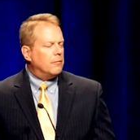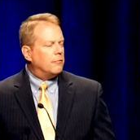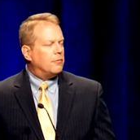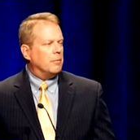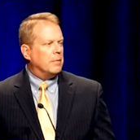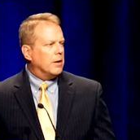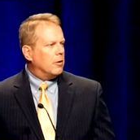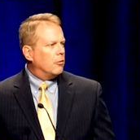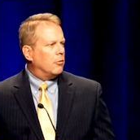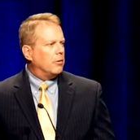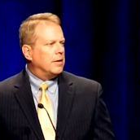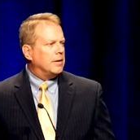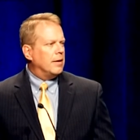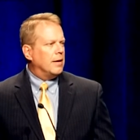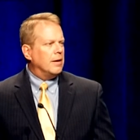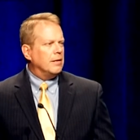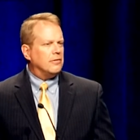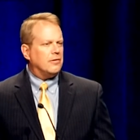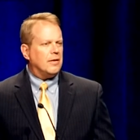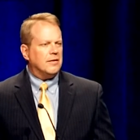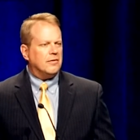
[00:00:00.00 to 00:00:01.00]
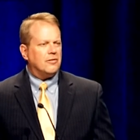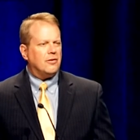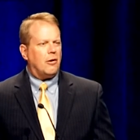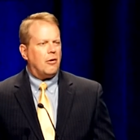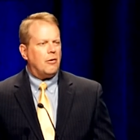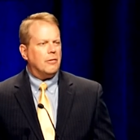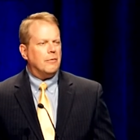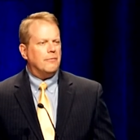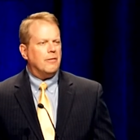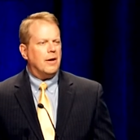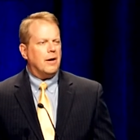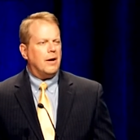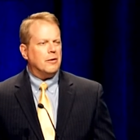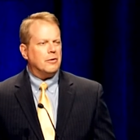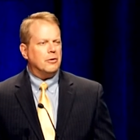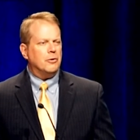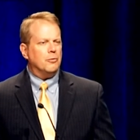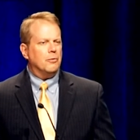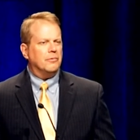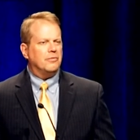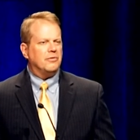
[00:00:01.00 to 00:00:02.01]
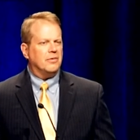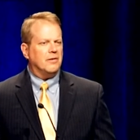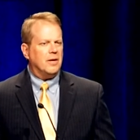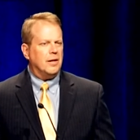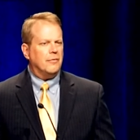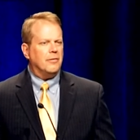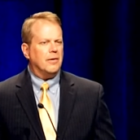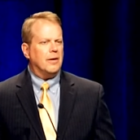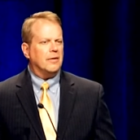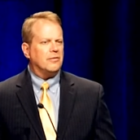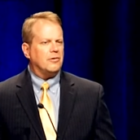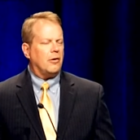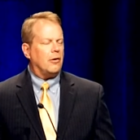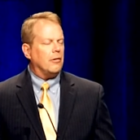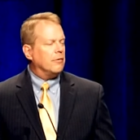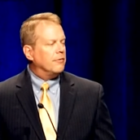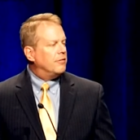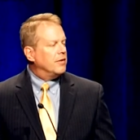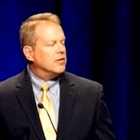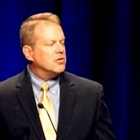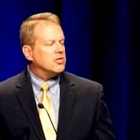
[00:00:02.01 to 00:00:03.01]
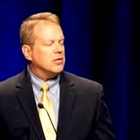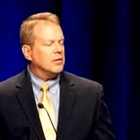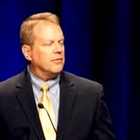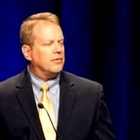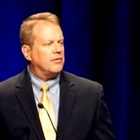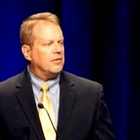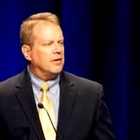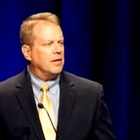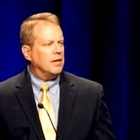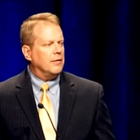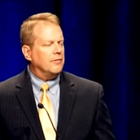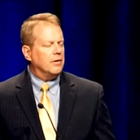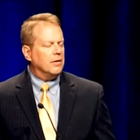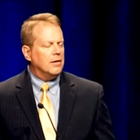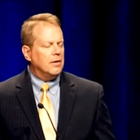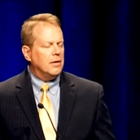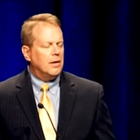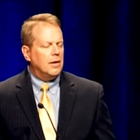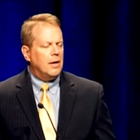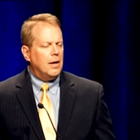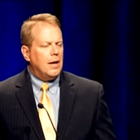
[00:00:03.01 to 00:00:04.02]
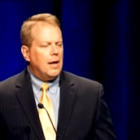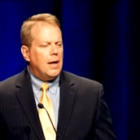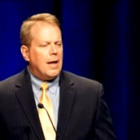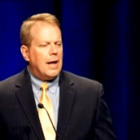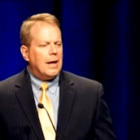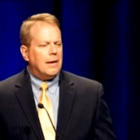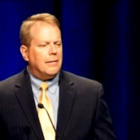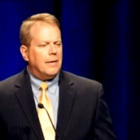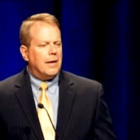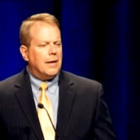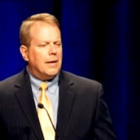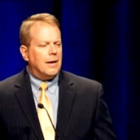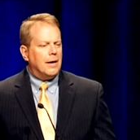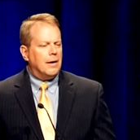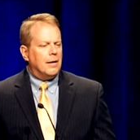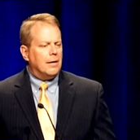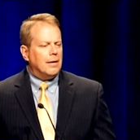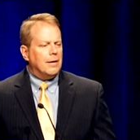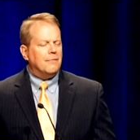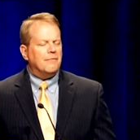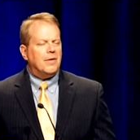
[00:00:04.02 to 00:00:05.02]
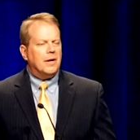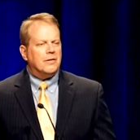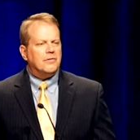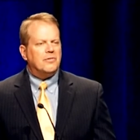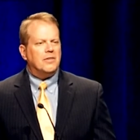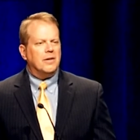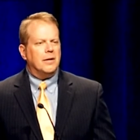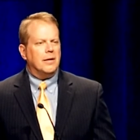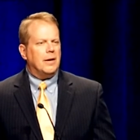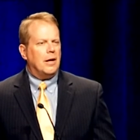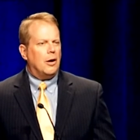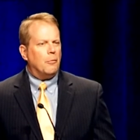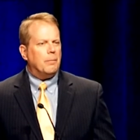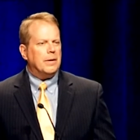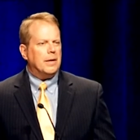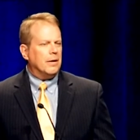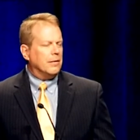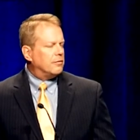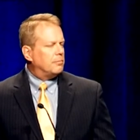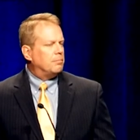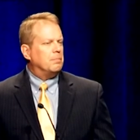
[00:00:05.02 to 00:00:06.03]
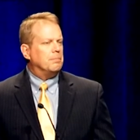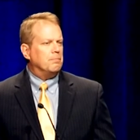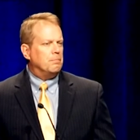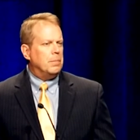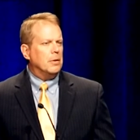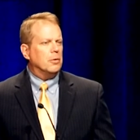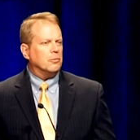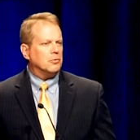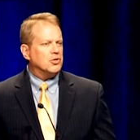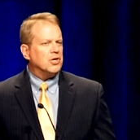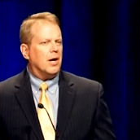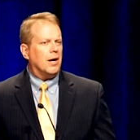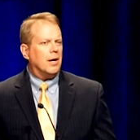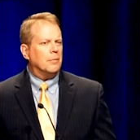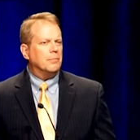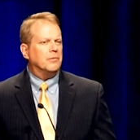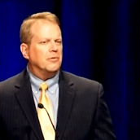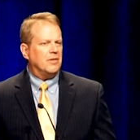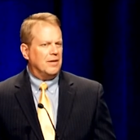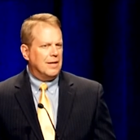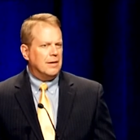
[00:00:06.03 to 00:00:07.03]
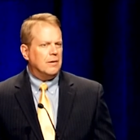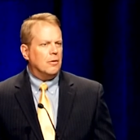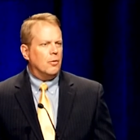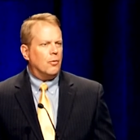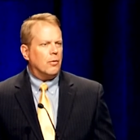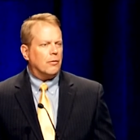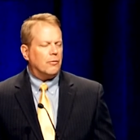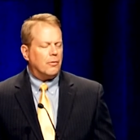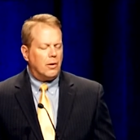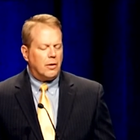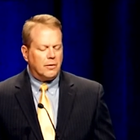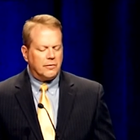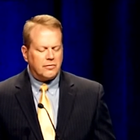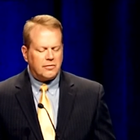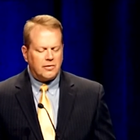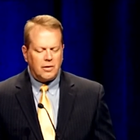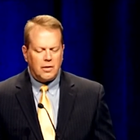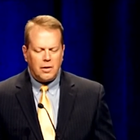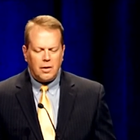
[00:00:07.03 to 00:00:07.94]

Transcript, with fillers: From the early days, they saw the value of Suniva, they saw the vision of Suniva, and they uh, invested in helping us build jobs in Norcross.